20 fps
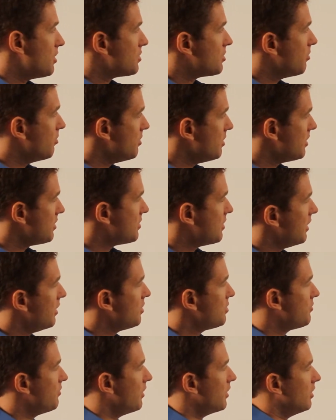So in the
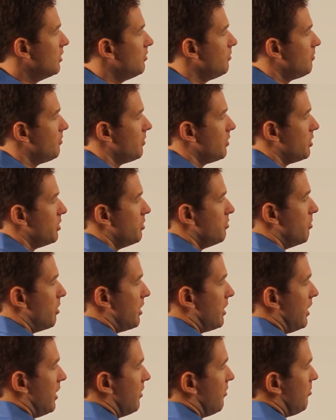sales funnel, you
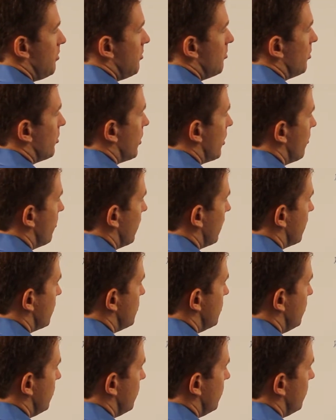might have people going
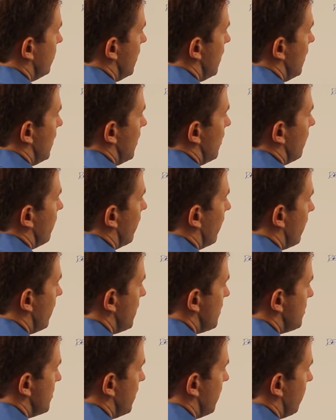to
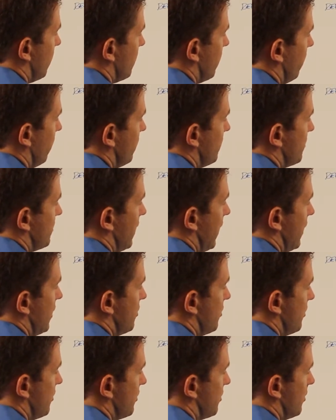various different
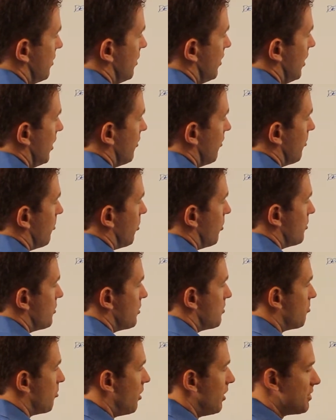stages of a
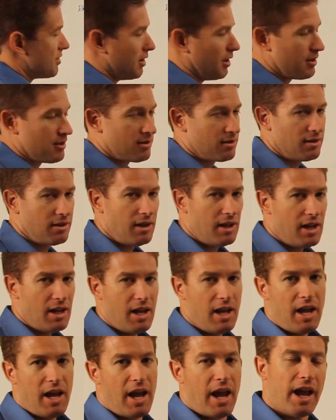purchase process.
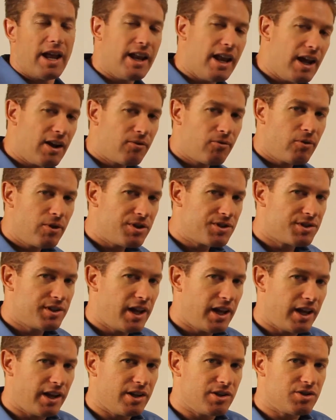At every
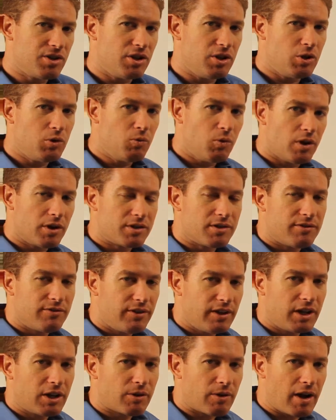stage, you want to
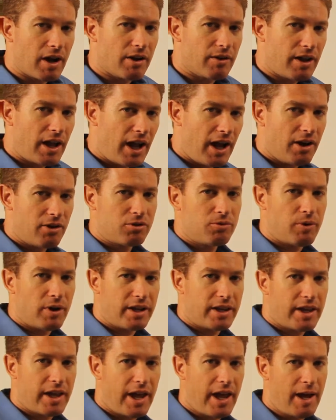figure out, how do
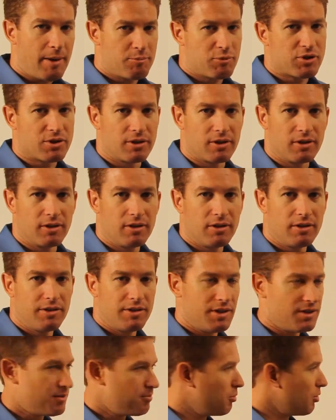I capture
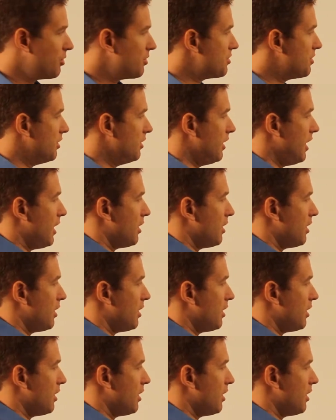this person?